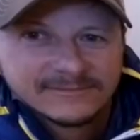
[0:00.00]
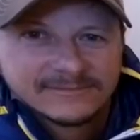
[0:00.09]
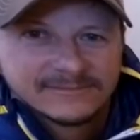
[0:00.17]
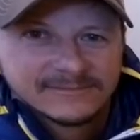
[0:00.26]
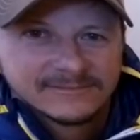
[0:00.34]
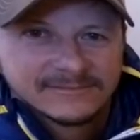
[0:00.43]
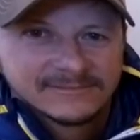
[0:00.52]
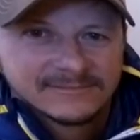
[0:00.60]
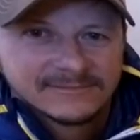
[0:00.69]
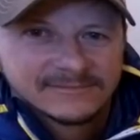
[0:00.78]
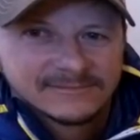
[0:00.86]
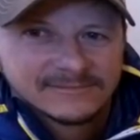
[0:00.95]

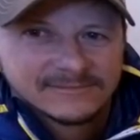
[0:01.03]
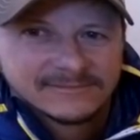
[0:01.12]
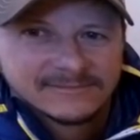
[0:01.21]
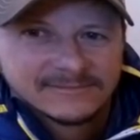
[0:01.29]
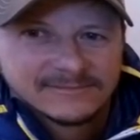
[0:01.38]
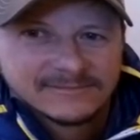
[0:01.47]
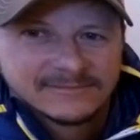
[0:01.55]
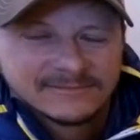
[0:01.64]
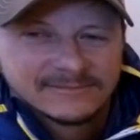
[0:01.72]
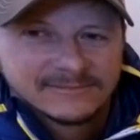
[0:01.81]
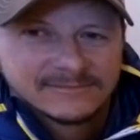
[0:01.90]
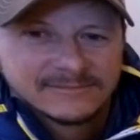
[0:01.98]

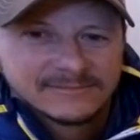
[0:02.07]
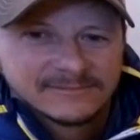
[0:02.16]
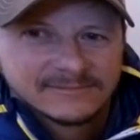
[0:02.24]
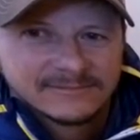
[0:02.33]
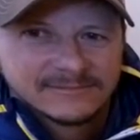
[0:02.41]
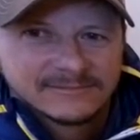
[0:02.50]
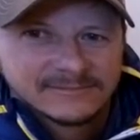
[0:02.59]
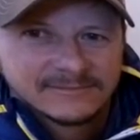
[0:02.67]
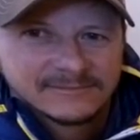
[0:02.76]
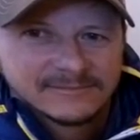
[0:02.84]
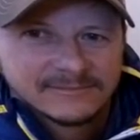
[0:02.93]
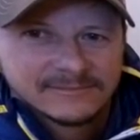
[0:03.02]

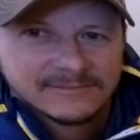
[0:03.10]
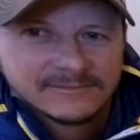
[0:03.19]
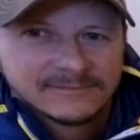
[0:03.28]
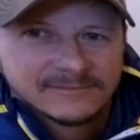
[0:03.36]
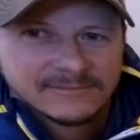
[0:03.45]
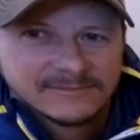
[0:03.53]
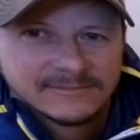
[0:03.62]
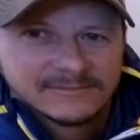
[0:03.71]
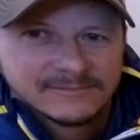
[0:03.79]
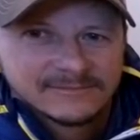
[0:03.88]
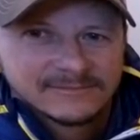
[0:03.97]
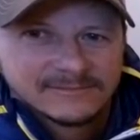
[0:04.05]

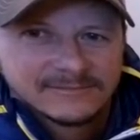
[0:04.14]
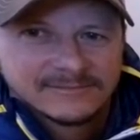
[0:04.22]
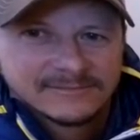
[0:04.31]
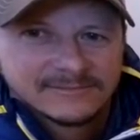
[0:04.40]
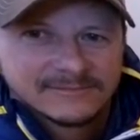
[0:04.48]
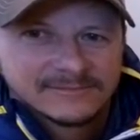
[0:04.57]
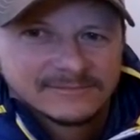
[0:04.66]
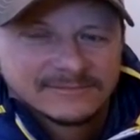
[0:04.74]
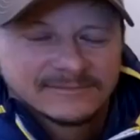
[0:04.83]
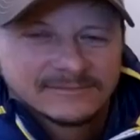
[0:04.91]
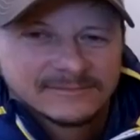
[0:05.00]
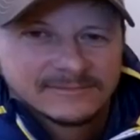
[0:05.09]

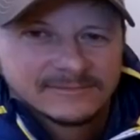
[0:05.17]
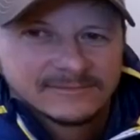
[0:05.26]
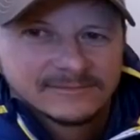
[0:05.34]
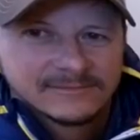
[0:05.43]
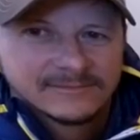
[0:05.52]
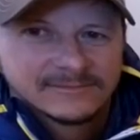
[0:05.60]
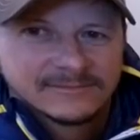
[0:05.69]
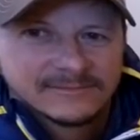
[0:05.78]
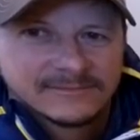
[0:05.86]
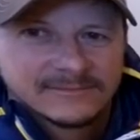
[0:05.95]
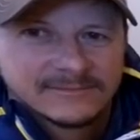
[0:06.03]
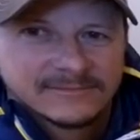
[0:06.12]

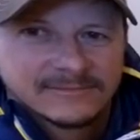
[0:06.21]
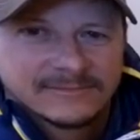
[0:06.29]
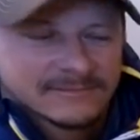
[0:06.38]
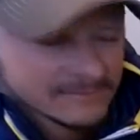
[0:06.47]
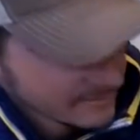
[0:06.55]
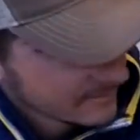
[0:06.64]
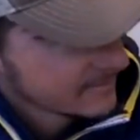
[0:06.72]
The person shown says nothing.